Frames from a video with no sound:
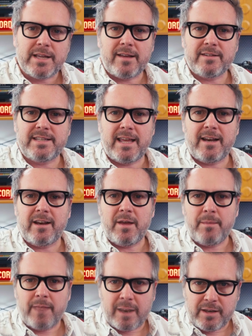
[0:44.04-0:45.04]
how to set it up
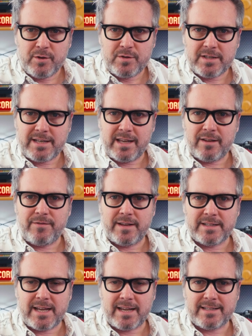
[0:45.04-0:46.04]
and use it to get
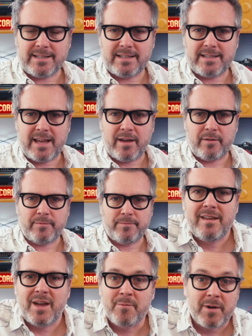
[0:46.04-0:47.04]
fantastic sound.
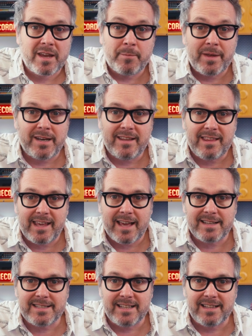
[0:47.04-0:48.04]
I'm recommending the SE